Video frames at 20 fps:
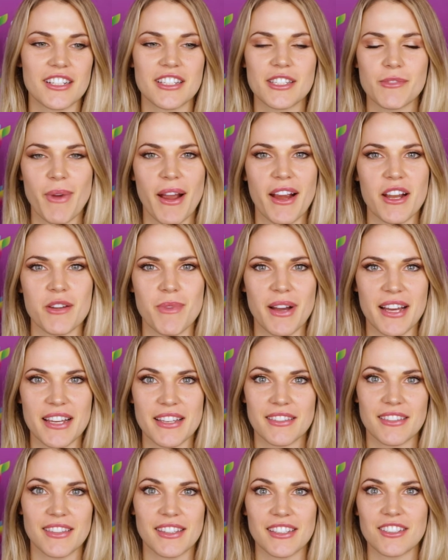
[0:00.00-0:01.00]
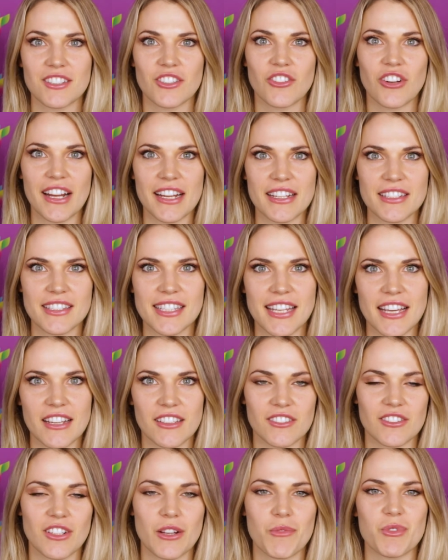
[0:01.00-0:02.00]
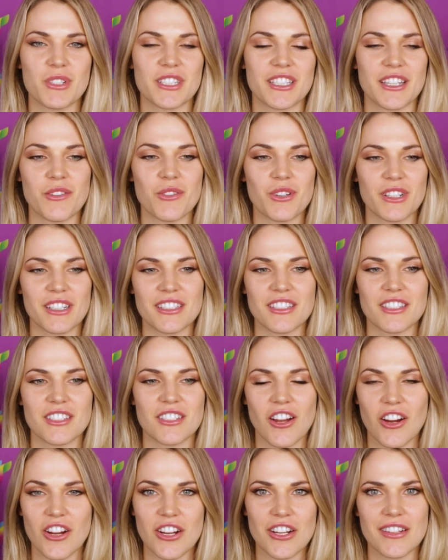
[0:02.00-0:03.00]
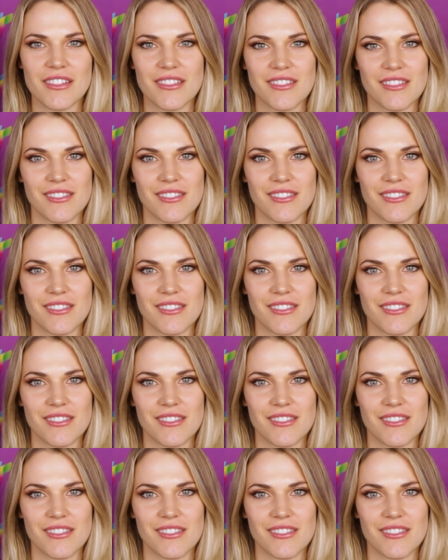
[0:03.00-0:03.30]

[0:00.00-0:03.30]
inspired by this grand scale of numbers and they want to start.